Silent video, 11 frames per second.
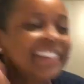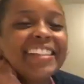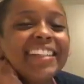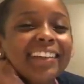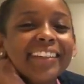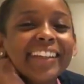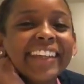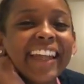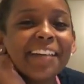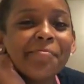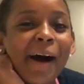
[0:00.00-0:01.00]
Still
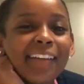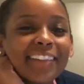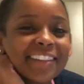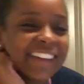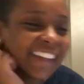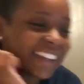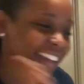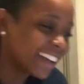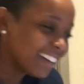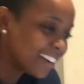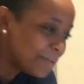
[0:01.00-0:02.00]
looking like models when they lay
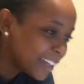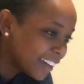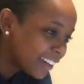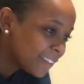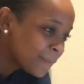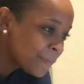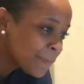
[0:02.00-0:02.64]
down, I'm done.